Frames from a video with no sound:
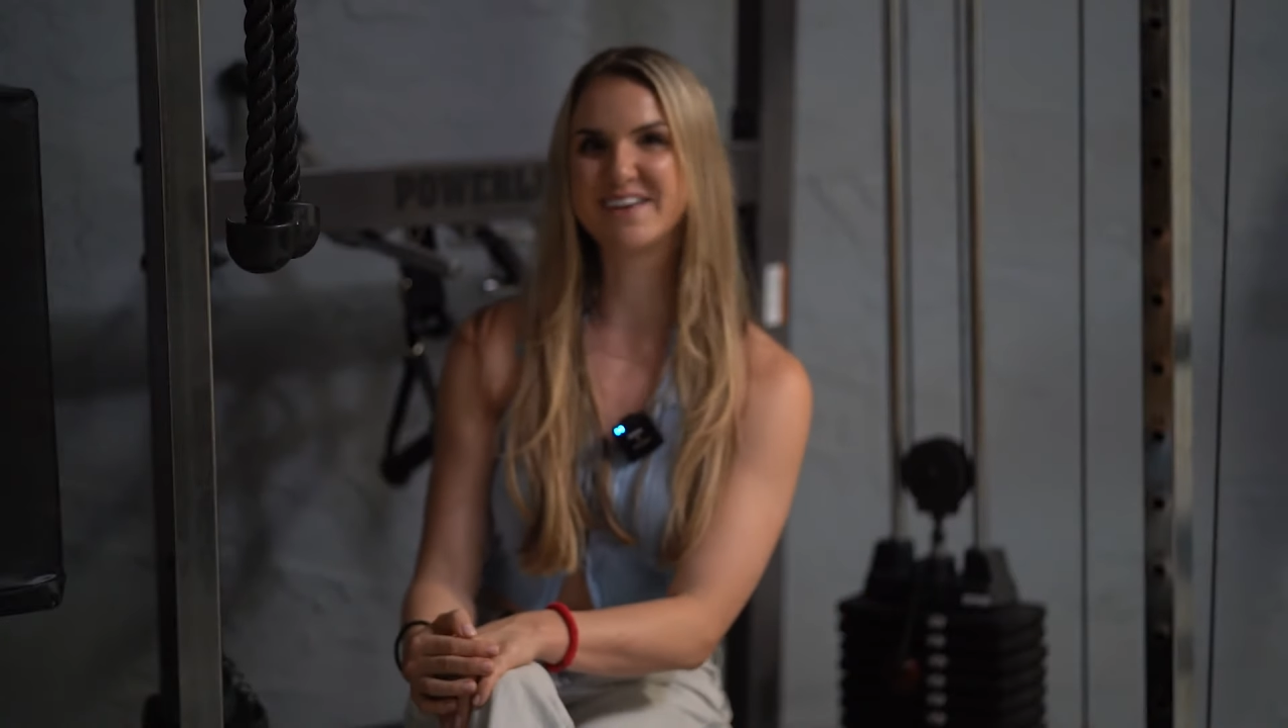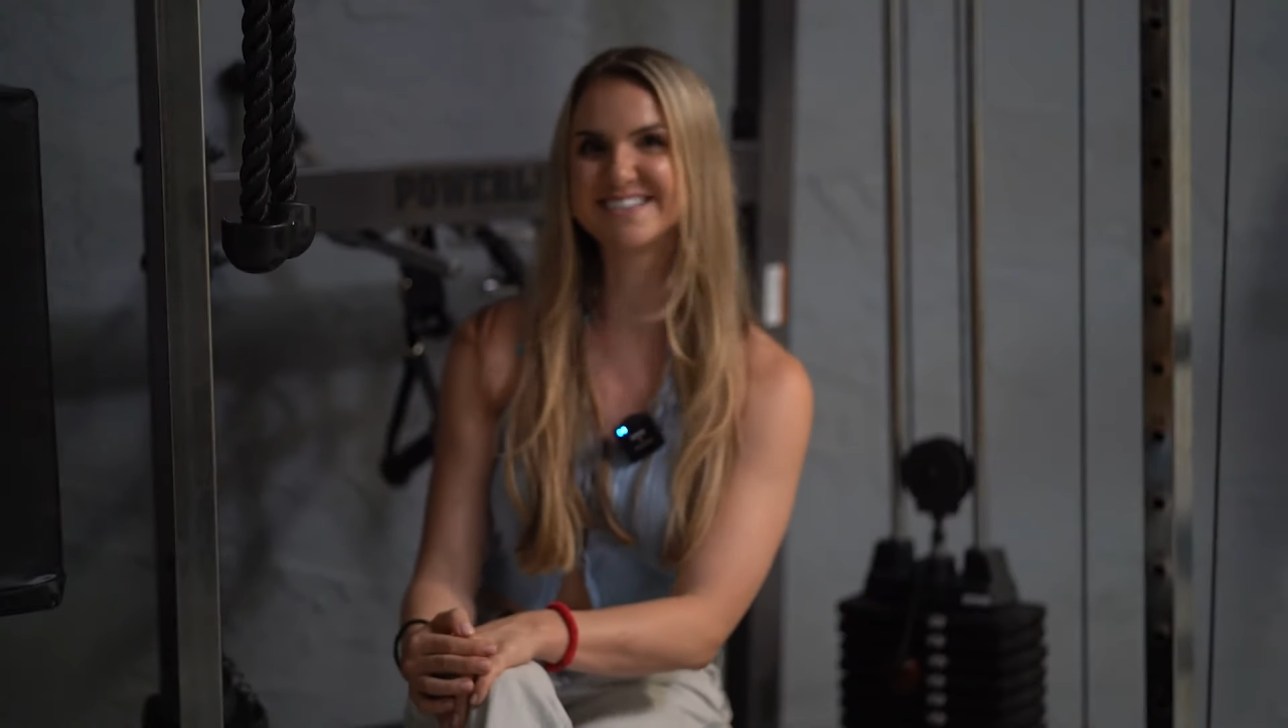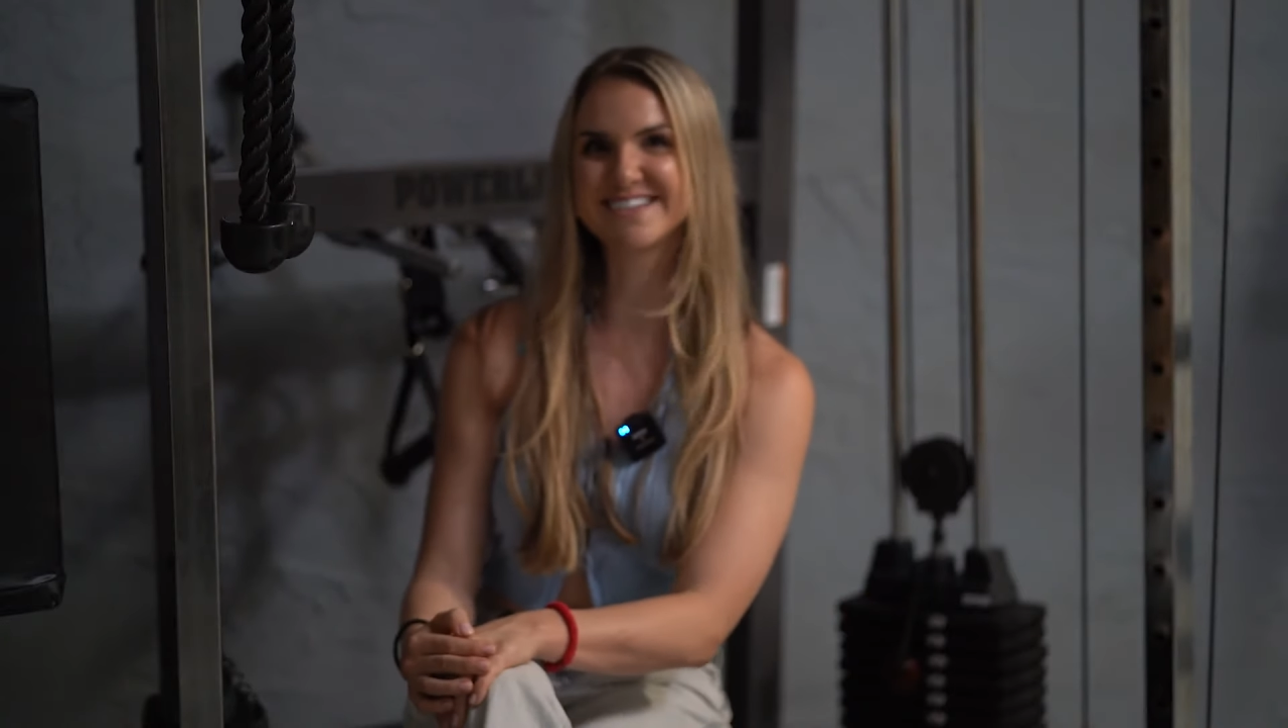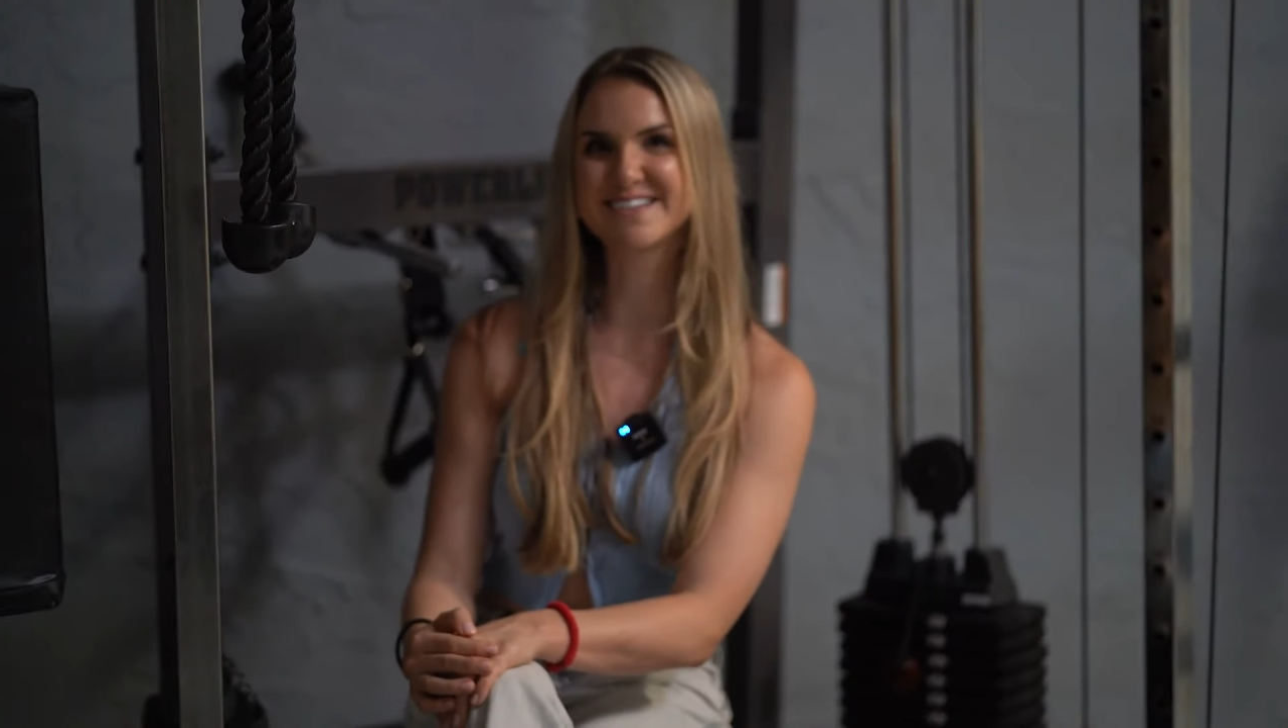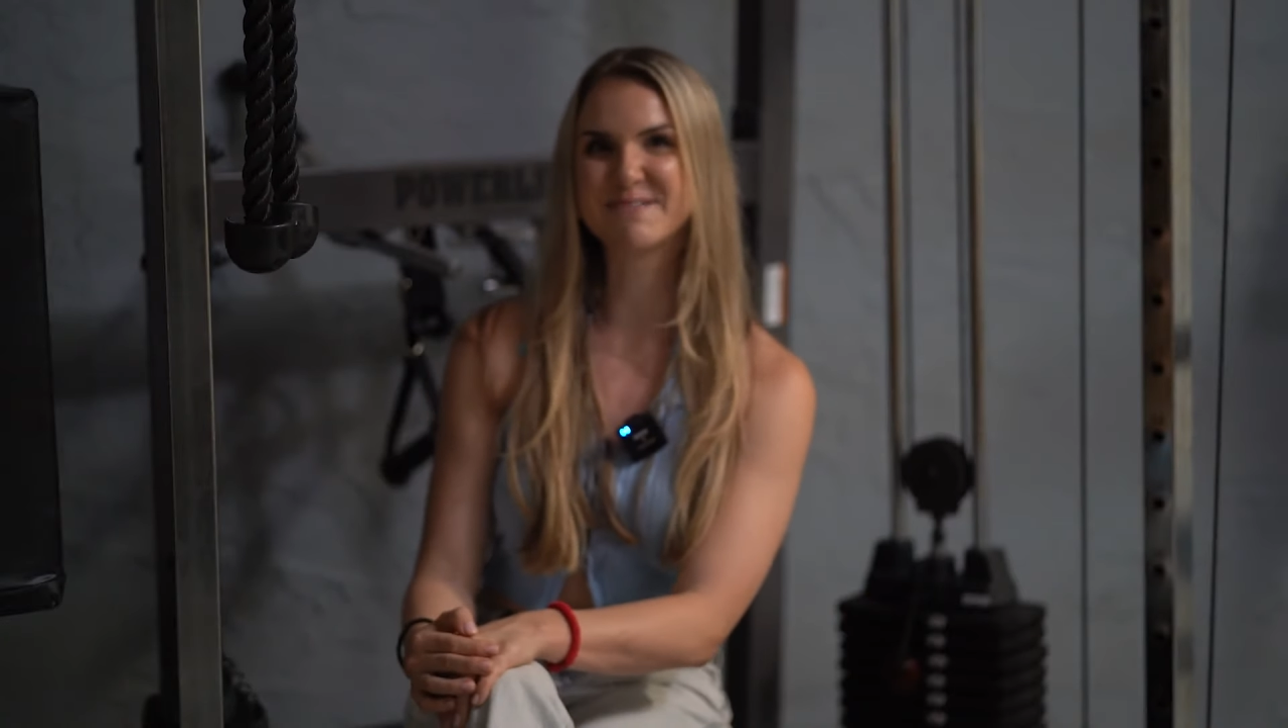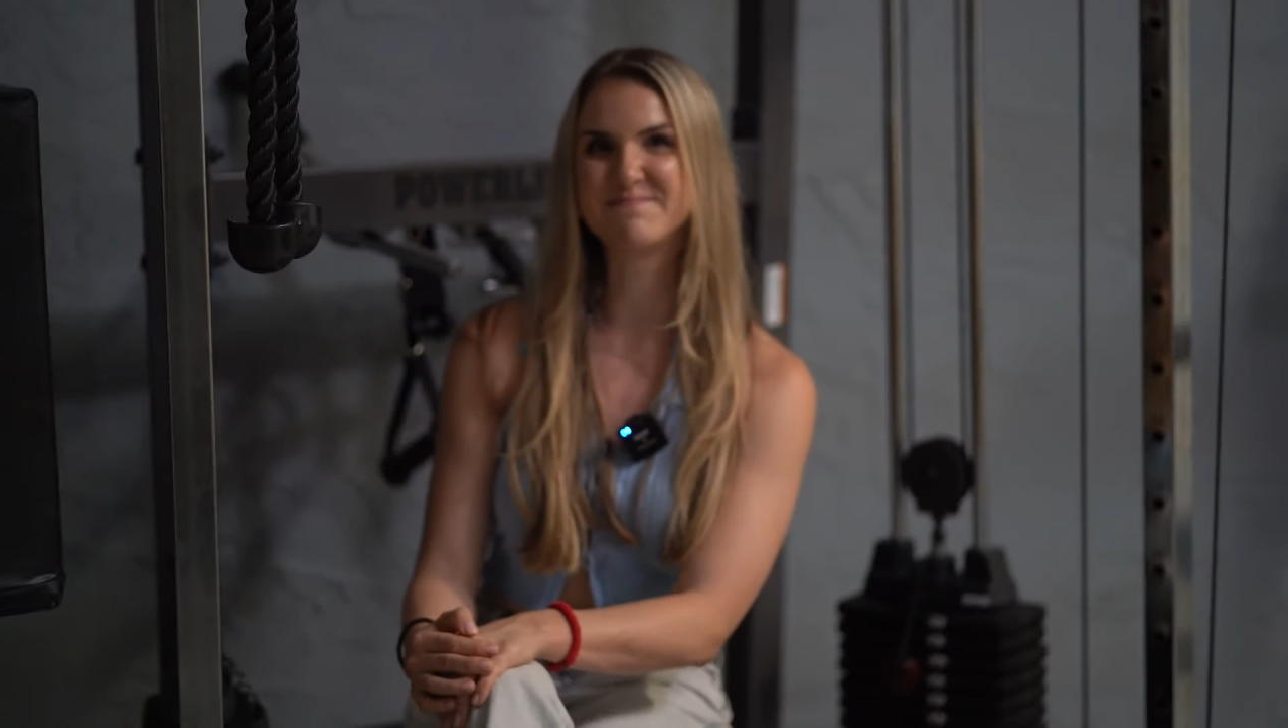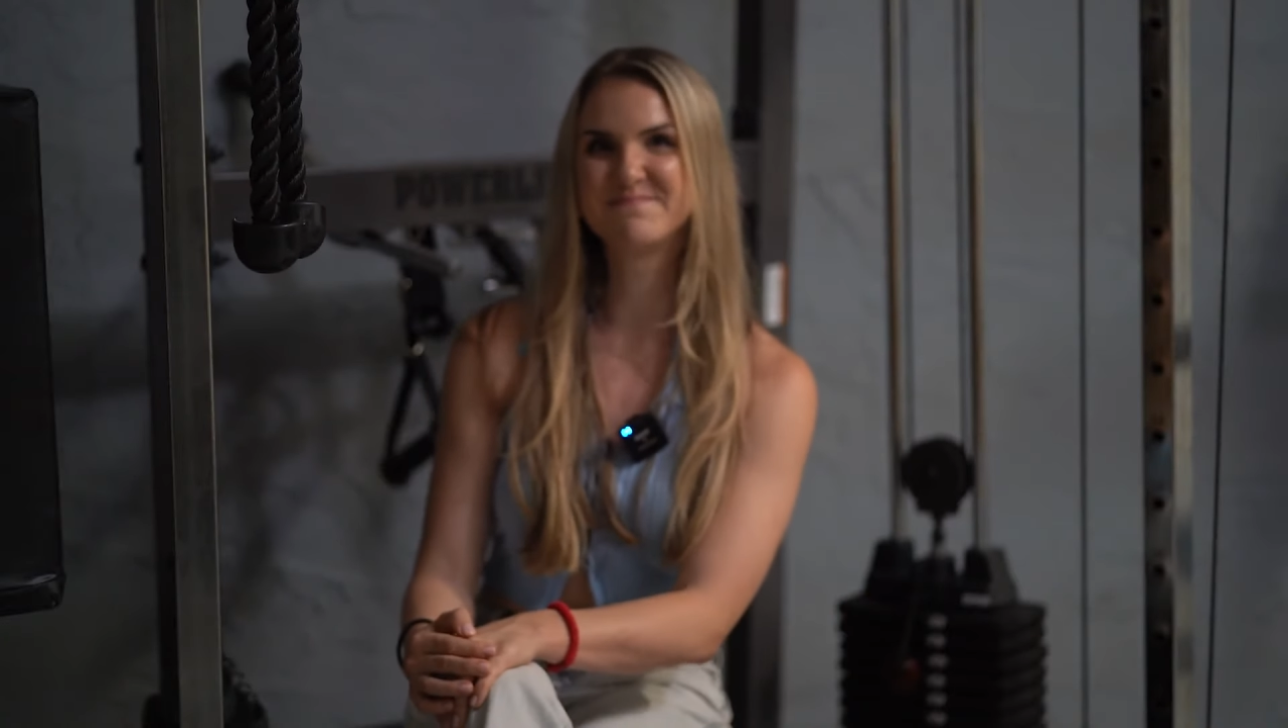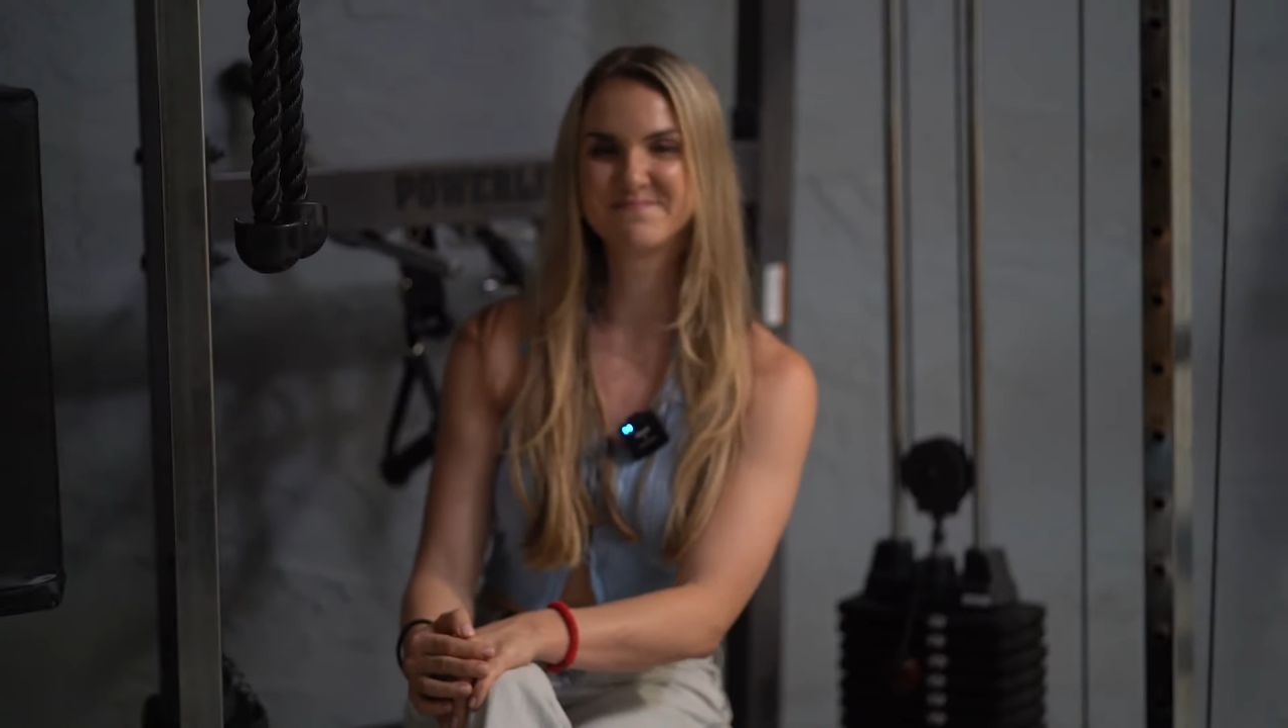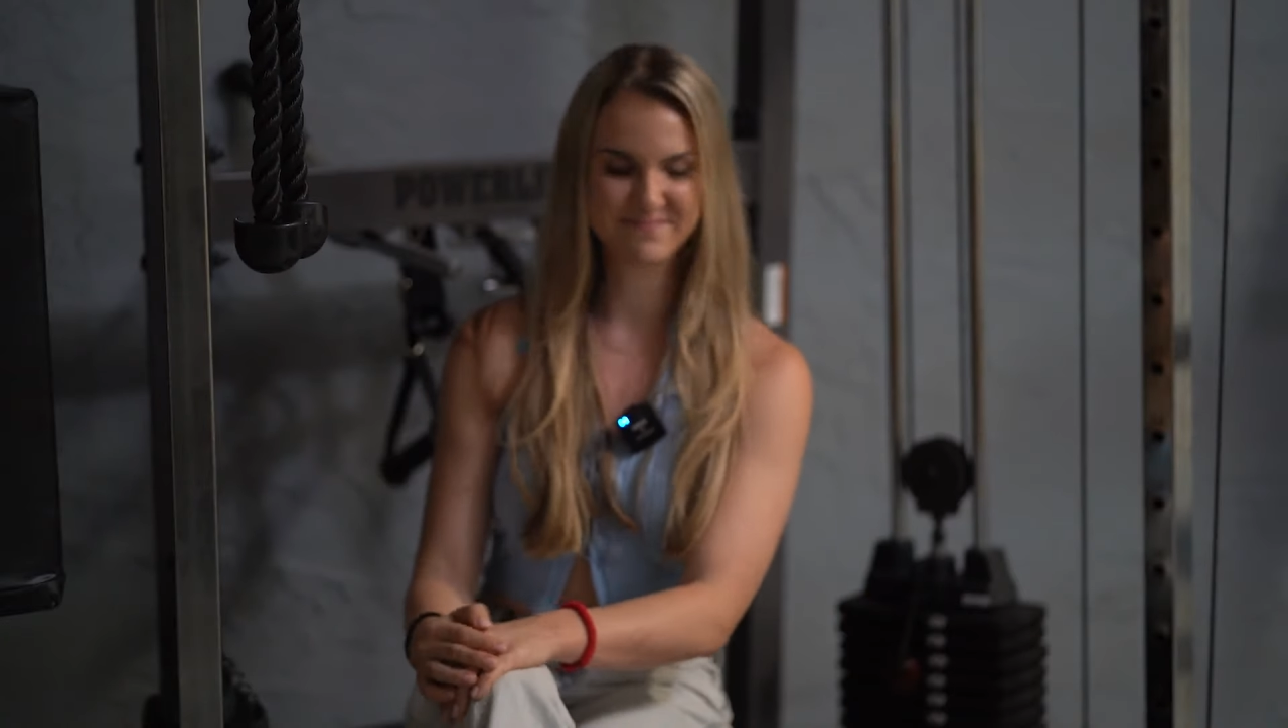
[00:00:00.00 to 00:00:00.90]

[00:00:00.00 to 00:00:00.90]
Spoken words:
you guys next time.